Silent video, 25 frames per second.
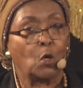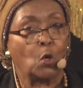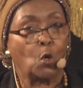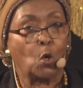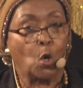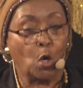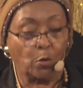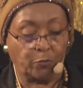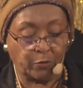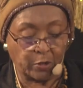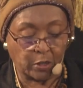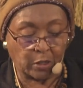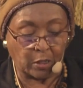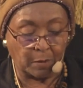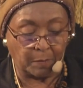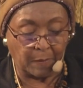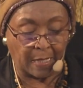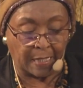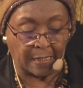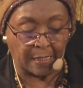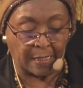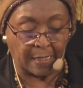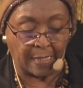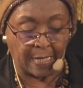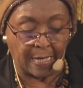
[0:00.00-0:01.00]
over
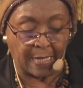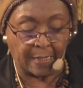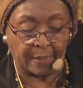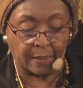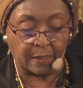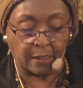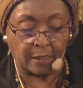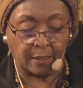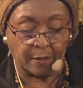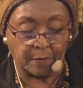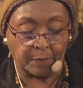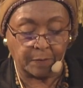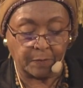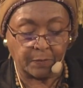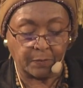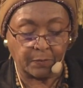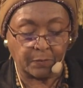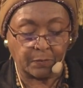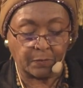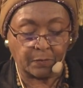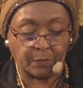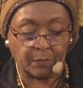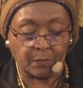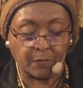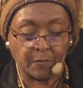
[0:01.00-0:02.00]
Somaliland.
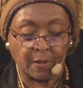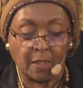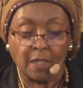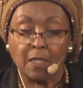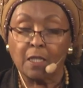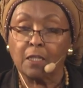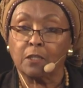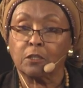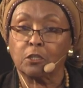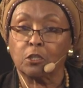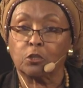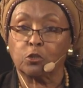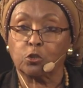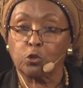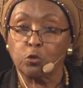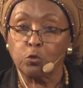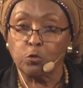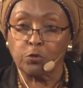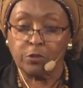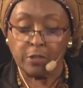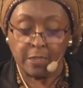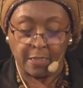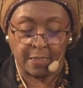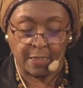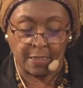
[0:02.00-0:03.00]
The
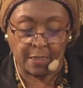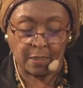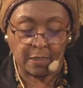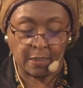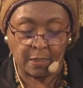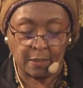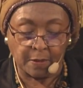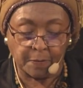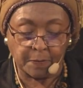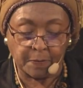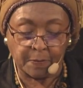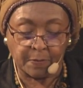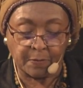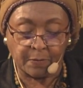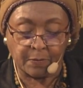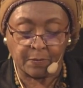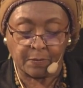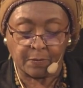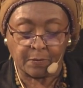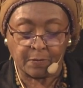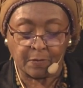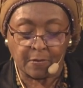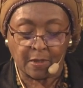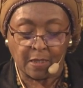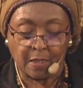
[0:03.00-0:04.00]
truth is,
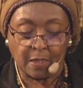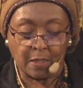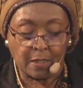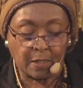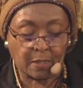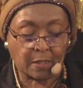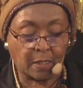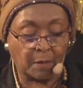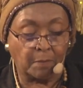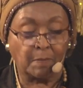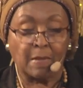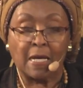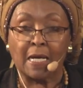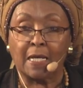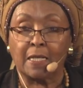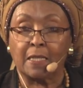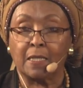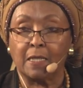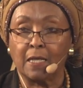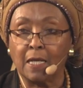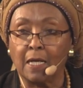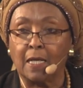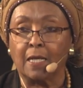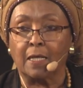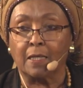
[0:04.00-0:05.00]

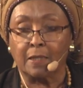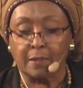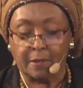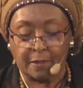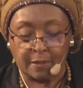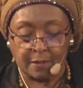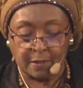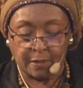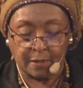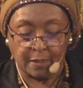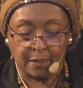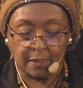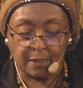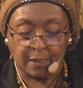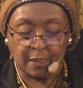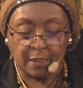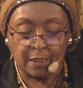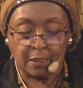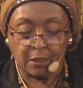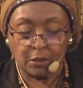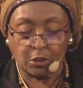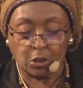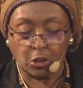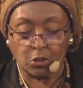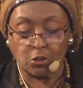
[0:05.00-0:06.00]
Somalia
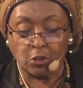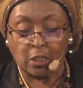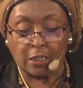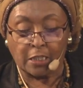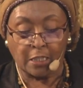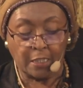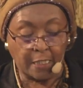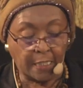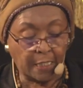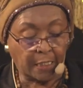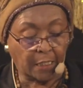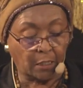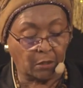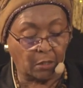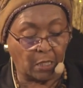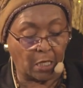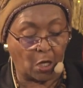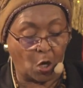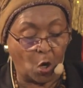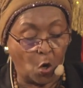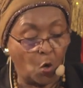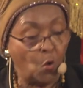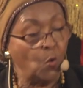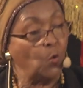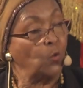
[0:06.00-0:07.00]
does not legally
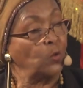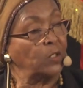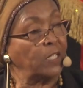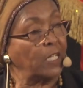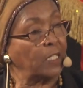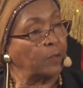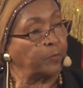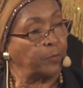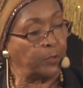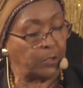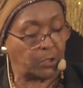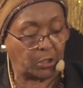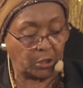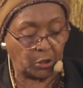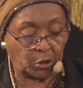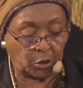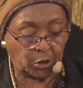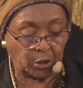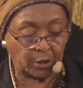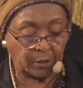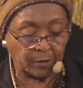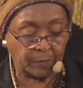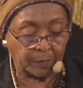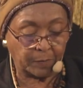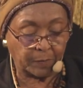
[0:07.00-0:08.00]
own that
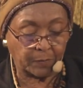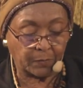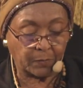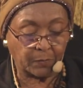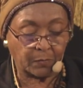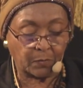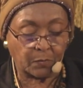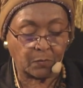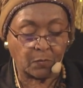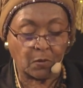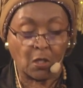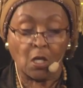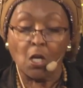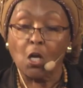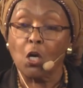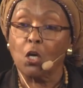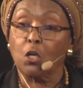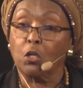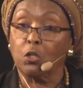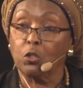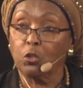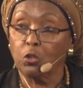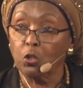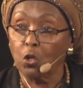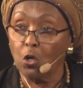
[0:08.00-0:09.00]
position,
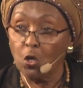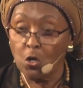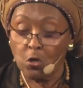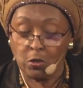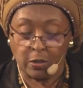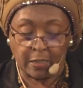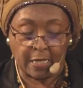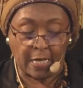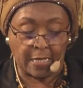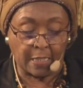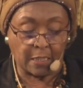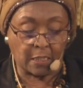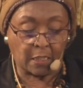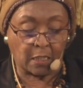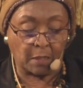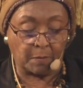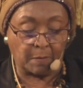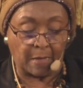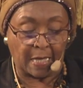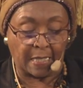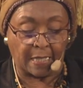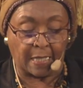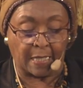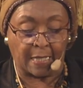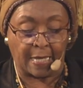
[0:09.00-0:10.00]
nor can
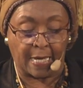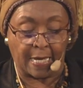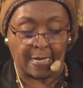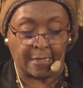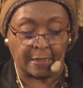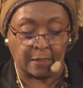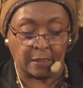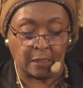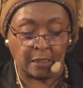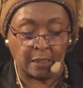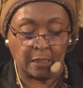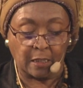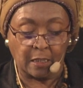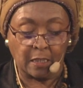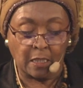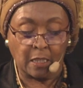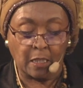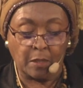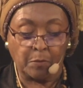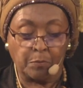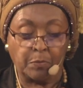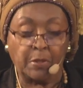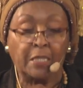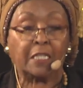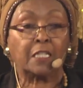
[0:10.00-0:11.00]
Somaliland
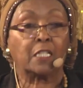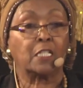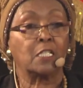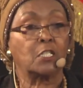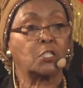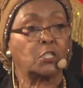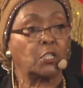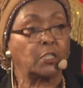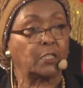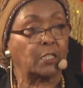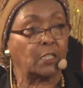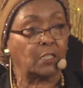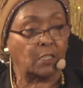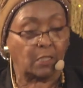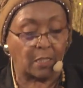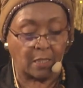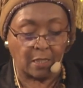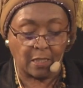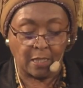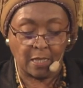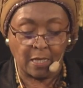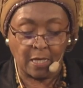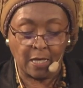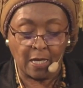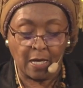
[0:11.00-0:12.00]
be considered
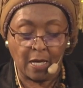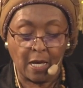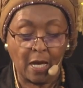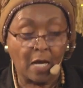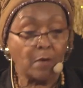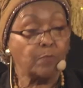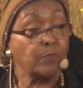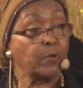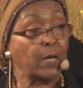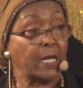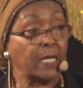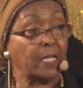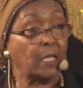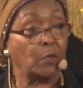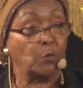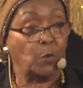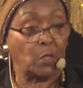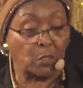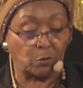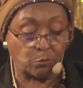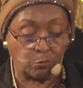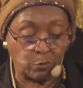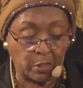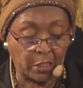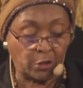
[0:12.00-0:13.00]
a breakaway
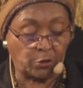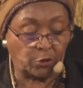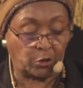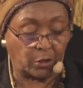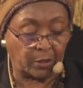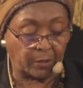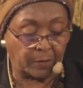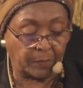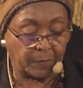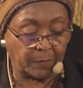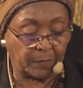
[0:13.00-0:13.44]
region,